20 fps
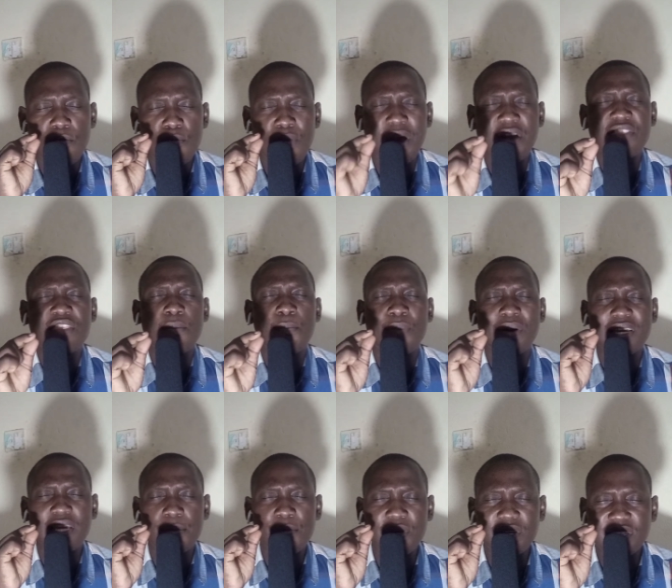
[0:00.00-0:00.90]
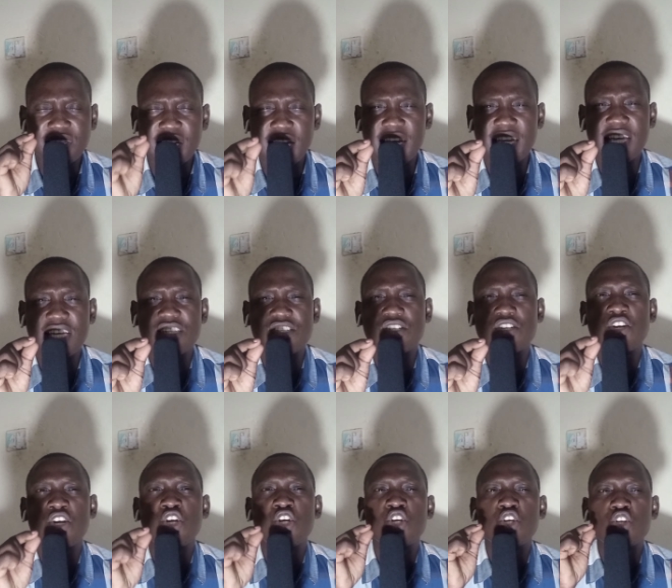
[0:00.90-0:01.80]
by the parliamentarians
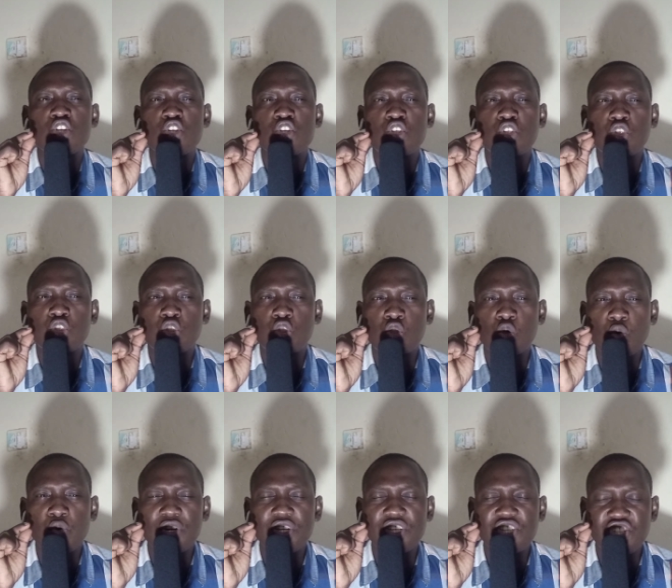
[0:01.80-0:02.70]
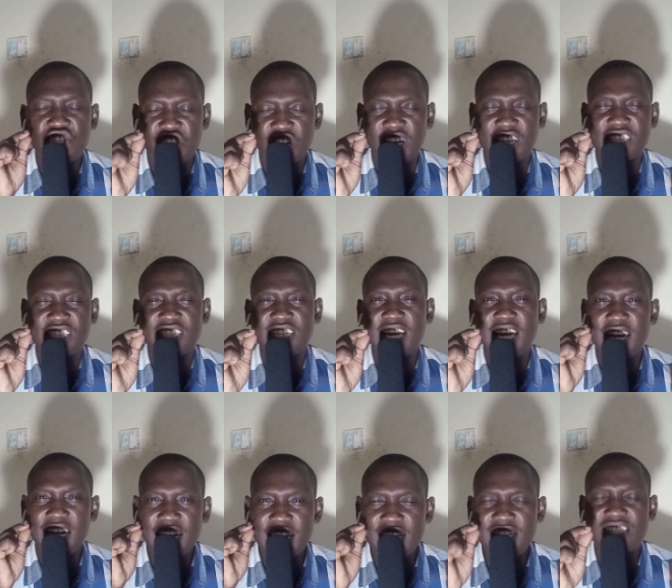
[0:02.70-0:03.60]
to reject
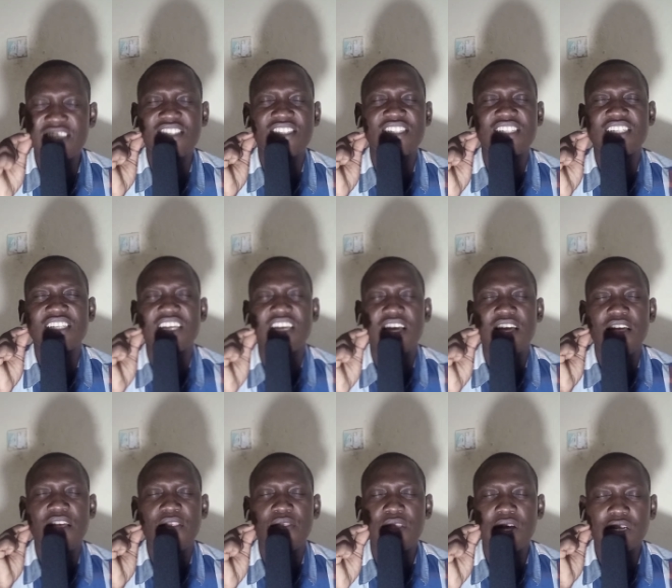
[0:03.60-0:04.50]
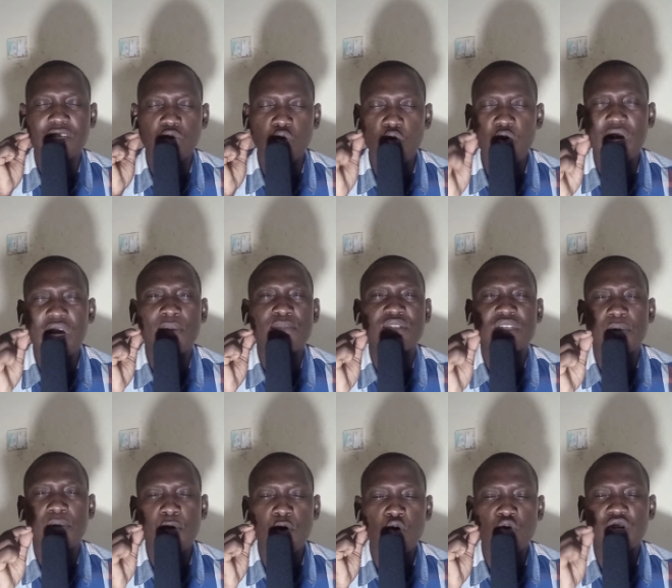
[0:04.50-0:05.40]
a list that William
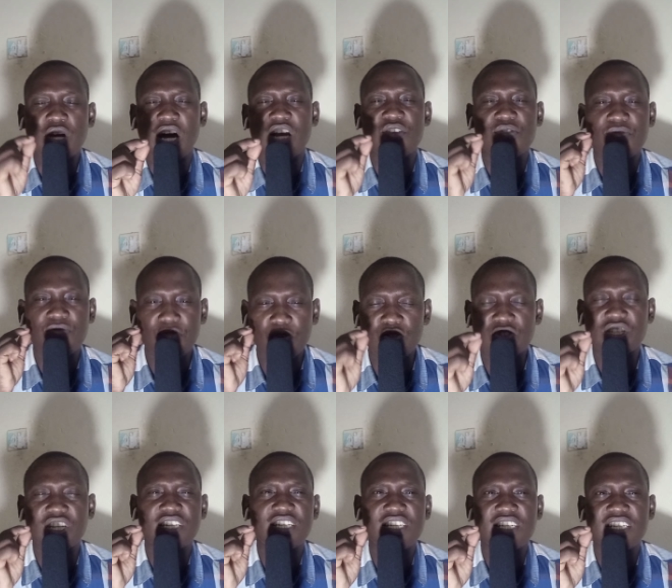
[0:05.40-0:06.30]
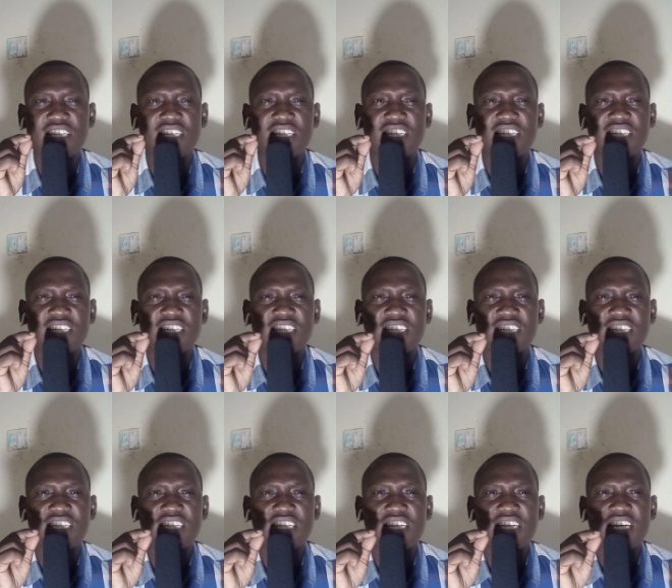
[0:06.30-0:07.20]
Samoei had fronted,
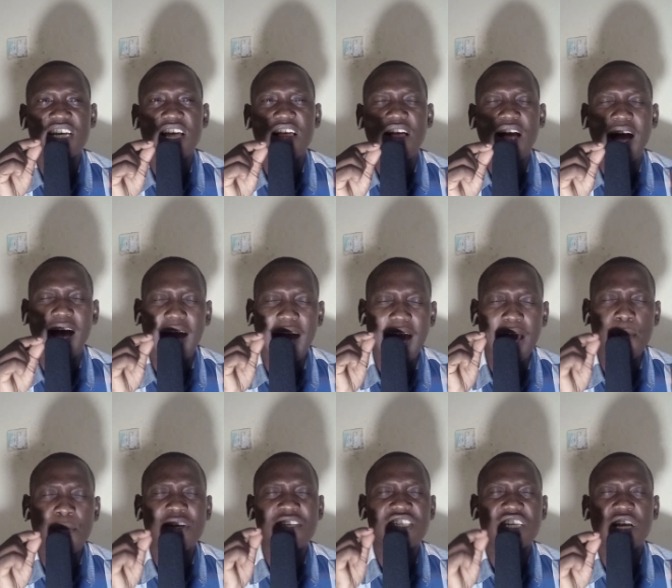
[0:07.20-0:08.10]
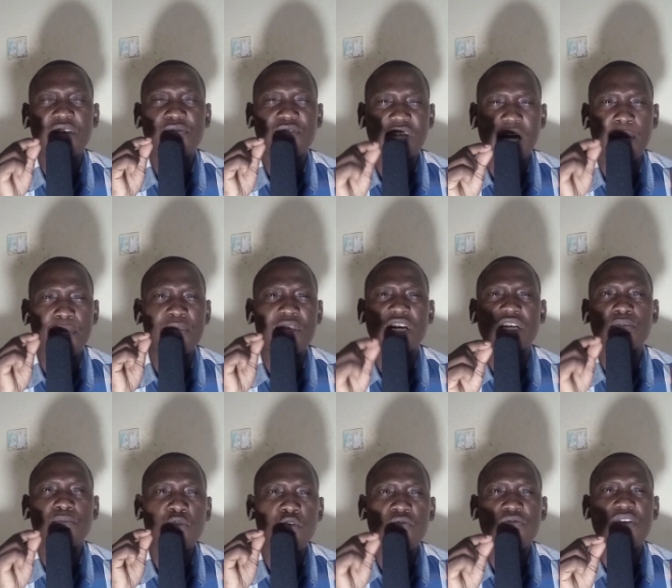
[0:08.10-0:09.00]
I myself termed
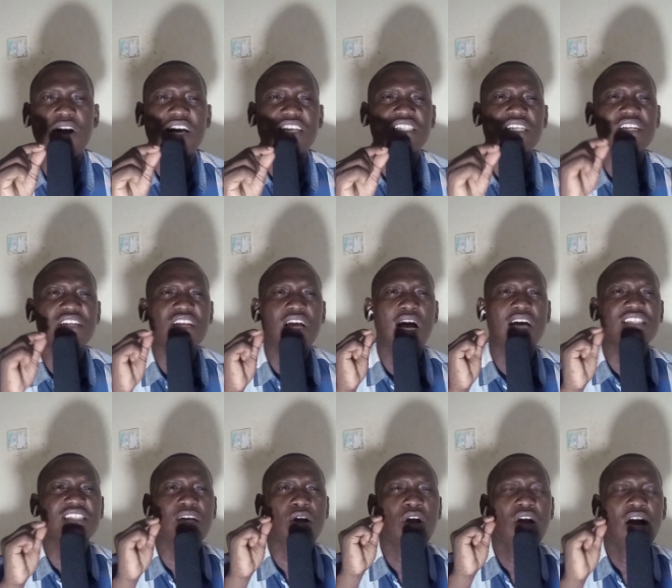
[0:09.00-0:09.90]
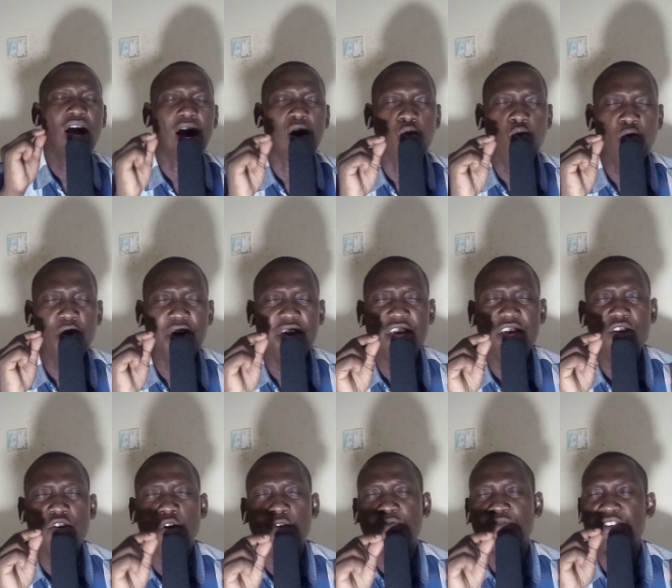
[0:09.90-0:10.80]
that move as a, as a, a
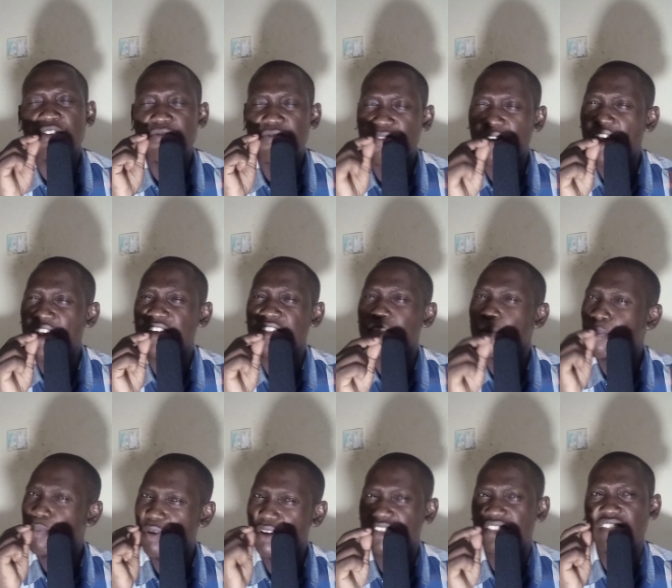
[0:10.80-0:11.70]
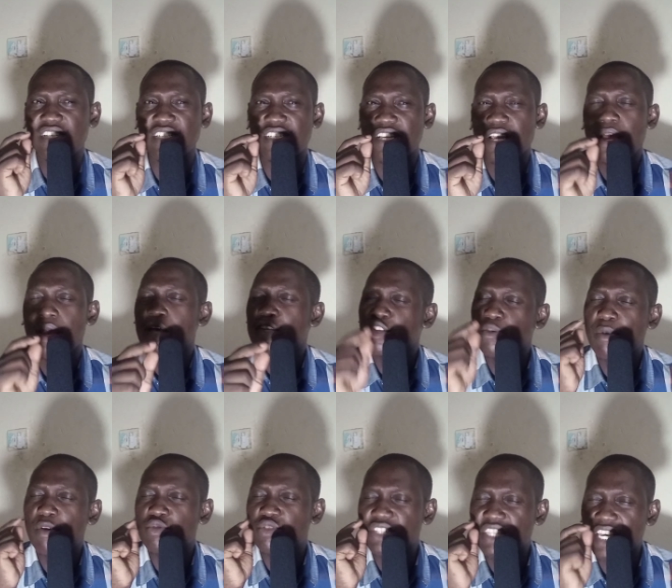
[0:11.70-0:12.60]
way of defying the president. So
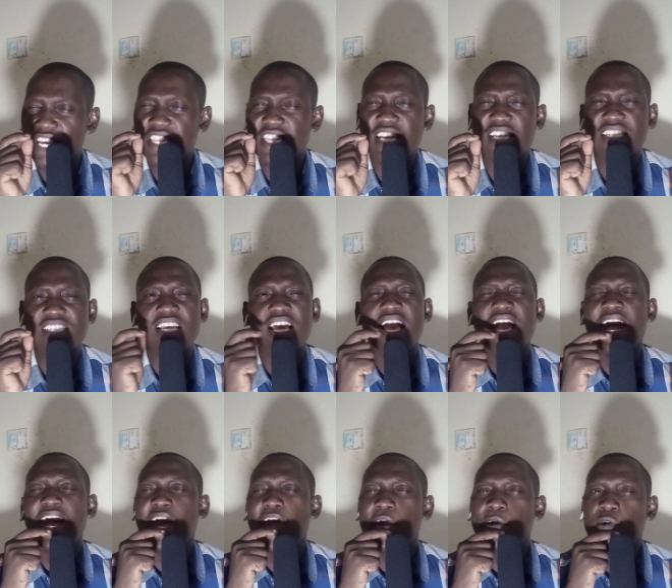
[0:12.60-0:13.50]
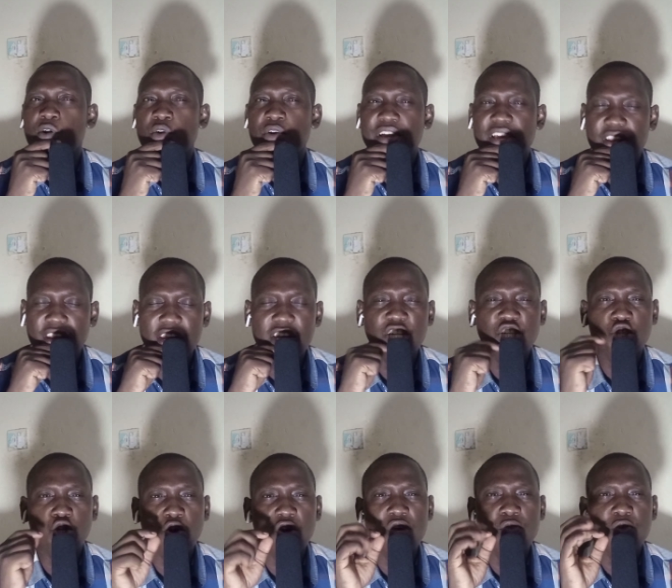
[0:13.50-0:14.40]
Mount Kenyans are already
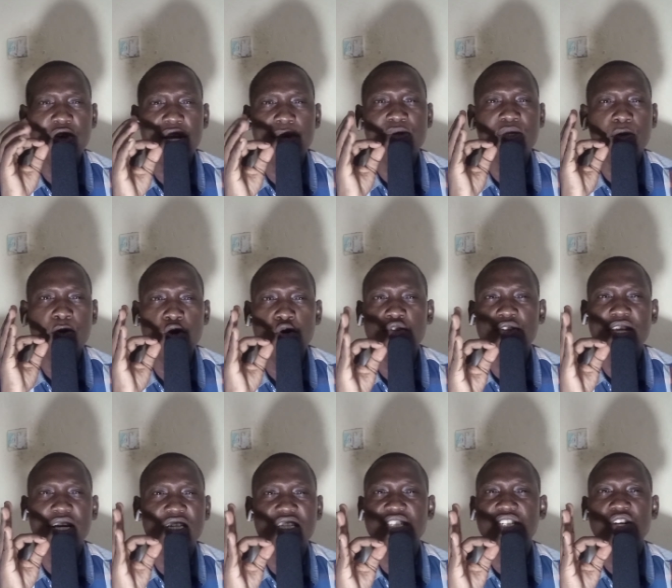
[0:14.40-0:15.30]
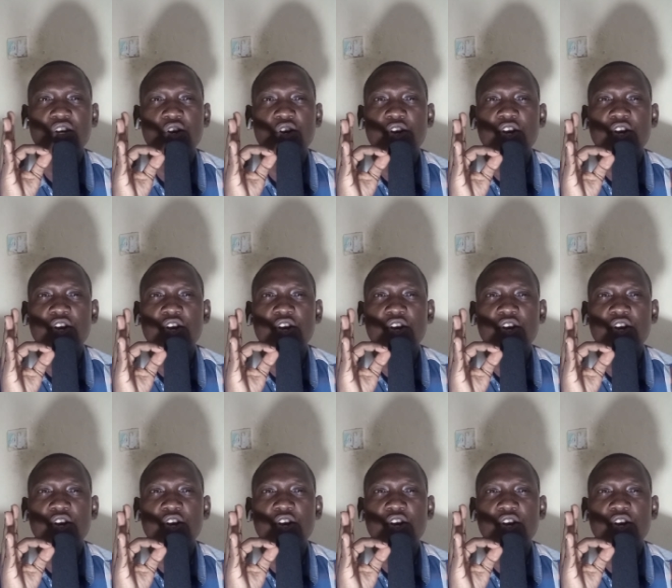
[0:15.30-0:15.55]
showing William Samoei that